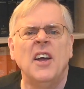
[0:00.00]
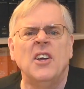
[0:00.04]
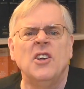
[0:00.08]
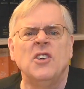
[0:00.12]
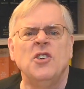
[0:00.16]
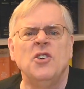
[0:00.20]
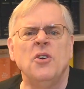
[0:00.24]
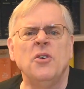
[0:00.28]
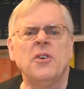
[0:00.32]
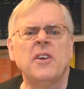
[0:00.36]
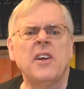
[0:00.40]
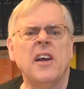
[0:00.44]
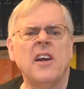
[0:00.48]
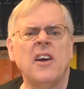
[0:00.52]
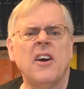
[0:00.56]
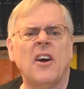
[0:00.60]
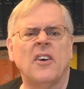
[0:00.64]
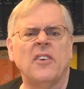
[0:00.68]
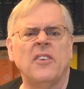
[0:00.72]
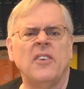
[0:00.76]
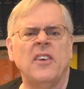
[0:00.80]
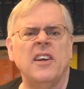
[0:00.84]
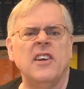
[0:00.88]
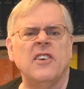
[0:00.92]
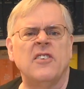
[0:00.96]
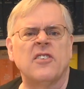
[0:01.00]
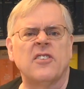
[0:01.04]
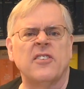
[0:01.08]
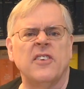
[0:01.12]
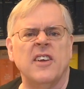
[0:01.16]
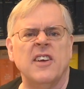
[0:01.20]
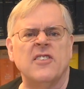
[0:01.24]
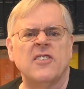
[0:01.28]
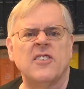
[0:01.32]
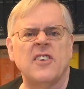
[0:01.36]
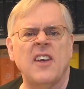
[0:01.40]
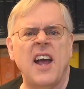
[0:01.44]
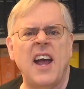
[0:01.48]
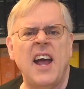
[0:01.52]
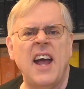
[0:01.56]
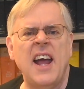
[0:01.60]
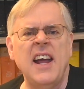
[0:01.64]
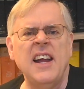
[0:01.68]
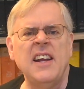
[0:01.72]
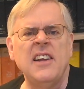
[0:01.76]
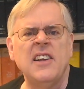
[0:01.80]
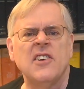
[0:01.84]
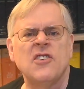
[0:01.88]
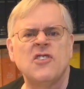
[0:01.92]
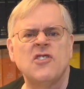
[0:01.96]
UKR Leaks lists
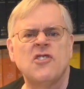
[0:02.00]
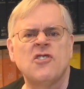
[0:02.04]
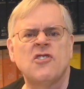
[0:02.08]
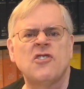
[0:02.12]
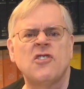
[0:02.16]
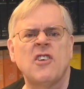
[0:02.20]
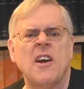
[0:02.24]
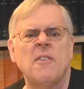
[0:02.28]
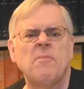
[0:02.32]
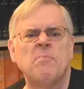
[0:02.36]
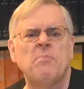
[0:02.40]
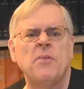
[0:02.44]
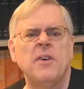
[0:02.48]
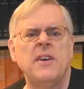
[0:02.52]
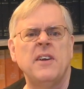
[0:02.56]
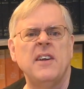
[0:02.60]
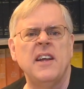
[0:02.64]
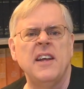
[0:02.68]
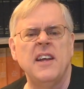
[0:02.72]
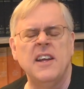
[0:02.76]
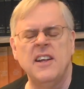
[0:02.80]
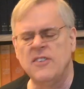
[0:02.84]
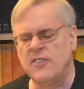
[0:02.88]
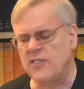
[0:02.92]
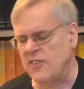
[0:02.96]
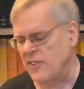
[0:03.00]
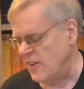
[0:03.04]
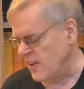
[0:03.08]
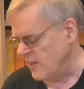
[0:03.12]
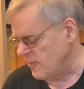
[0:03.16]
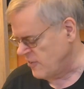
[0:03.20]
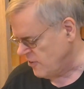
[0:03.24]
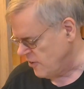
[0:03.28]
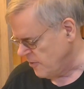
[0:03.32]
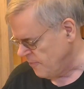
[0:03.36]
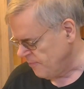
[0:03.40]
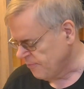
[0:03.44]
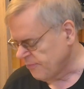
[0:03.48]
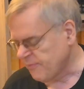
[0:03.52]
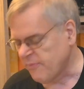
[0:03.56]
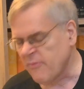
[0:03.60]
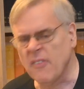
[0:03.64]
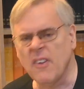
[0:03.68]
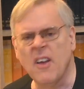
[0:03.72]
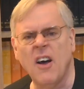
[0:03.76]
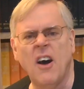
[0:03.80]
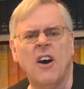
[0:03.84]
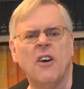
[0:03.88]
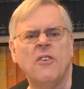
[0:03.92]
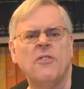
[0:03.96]
8 separate incidents
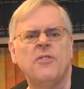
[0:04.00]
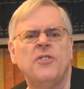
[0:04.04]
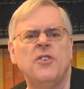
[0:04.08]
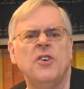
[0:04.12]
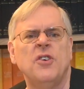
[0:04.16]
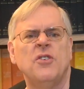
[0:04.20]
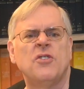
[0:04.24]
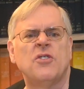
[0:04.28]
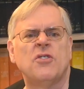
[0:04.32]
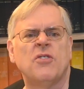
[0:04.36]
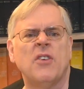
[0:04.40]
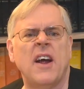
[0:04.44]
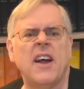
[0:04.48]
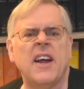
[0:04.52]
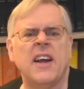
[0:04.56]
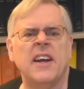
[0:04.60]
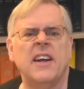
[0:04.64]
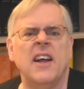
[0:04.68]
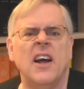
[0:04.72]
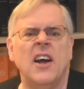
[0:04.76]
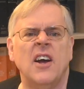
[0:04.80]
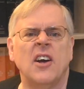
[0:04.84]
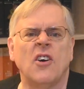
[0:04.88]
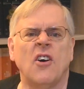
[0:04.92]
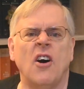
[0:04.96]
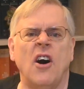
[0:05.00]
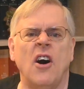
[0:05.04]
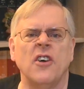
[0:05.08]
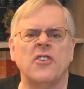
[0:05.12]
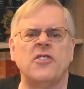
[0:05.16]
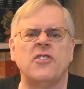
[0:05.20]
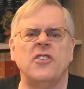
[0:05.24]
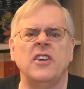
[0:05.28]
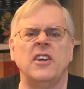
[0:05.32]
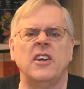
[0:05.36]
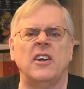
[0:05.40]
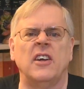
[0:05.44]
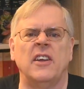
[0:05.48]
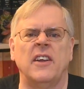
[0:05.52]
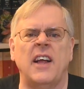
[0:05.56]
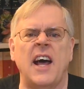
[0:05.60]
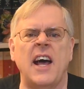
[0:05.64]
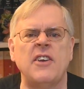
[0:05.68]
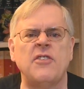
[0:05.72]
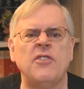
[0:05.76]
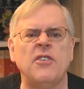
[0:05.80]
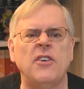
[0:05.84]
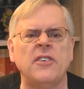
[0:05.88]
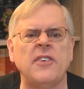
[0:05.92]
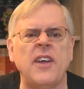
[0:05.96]
of Ukraine causing
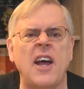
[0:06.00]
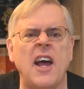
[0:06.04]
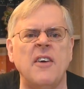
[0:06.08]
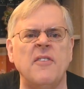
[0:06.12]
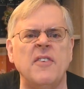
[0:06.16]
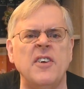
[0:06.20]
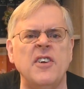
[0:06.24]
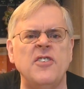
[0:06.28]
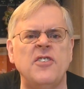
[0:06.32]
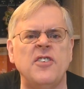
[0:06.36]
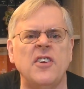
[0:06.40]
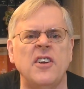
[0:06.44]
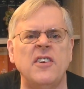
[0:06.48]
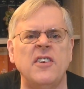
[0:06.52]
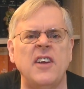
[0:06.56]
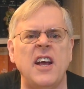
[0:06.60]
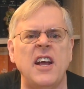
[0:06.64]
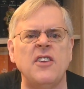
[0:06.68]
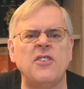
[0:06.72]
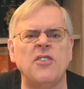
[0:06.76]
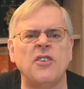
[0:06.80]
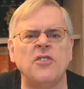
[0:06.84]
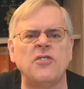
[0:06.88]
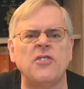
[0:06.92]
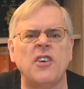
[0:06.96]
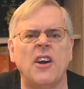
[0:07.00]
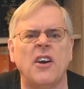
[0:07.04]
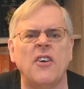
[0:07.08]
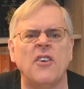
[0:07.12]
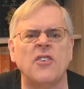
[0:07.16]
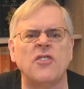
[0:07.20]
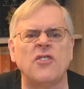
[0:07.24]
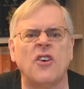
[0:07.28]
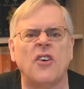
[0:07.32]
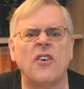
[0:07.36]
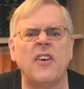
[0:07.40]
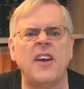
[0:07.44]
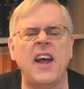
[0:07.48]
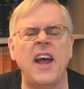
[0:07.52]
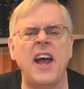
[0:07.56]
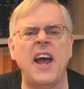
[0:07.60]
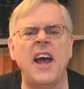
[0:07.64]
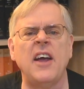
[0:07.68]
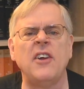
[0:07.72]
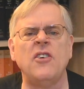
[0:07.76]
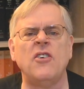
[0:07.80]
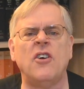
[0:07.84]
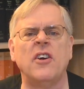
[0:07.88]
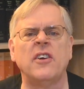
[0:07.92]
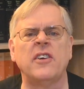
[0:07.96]
collateral damage in NATO territory
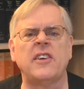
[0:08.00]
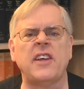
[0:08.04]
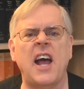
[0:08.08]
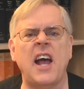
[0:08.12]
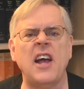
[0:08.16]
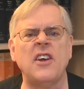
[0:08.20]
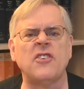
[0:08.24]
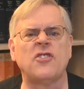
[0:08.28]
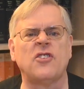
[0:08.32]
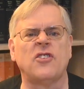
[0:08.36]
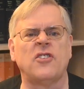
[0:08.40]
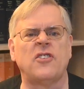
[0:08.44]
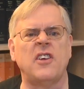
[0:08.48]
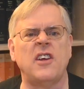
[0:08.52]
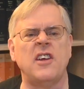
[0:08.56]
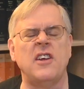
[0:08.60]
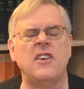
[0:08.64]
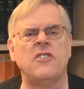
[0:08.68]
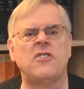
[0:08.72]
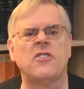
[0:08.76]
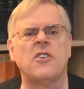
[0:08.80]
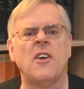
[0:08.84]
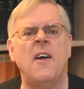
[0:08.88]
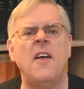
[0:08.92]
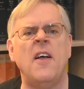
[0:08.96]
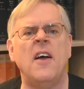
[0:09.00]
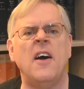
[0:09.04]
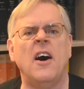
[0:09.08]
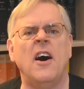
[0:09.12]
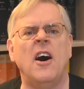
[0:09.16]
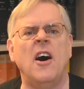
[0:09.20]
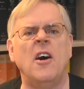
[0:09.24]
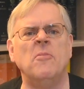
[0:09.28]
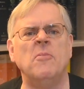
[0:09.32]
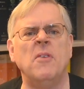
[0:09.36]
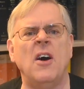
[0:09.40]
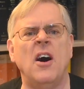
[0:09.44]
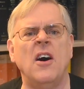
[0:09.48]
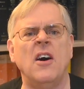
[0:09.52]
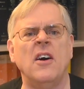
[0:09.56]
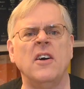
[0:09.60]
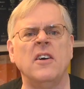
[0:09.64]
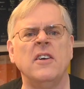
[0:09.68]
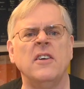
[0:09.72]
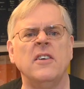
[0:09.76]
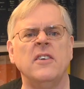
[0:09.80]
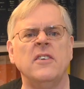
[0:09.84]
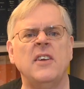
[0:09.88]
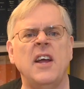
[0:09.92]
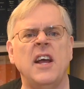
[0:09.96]
and or casualties
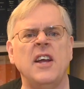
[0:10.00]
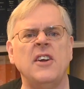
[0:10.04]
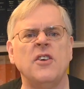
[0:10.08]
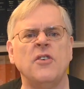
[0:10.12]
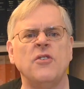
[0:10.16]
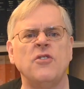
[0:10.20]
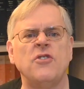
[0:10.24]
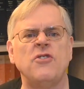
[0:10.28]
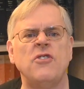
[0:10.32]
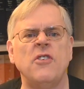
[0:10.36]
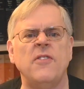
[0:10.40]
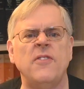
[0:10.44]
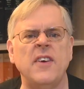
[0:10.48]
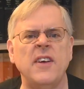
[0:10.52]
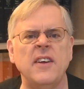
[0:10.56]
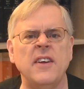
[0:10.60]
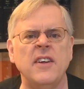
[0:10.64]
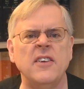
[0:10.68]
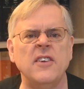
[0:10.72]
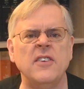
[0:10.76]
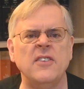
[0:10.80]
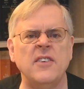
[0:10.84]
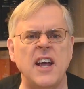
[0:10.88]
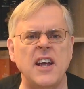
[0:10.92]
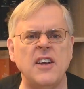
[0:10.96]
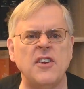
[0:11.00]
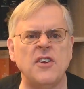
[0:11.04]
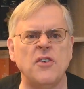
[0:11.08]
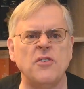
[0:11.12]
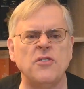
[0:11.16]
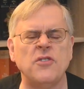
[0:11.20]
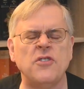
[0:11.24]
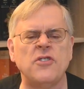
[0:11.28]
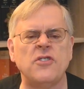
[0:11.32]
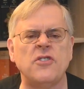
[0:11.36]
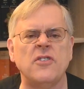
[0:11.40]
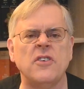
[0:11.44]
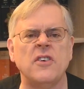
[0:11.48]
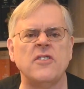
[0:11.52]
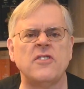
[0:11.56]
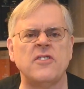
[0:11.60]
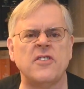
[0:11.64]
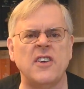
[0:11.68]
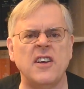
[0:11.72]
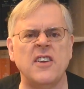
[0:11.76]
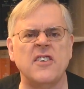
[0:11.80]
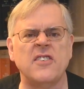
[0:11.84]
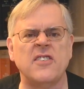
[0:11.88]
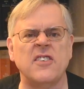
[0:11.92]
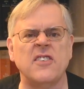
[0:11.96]
among NATO
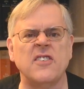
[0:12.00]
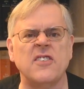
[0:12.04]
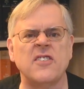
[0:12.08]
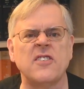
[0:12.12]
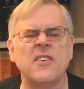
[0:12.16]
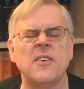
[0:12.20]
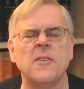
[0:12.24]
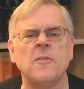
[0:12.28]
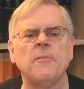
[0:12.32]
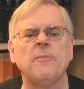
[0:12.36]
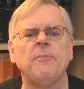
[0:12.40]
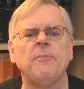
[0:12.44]
citizens.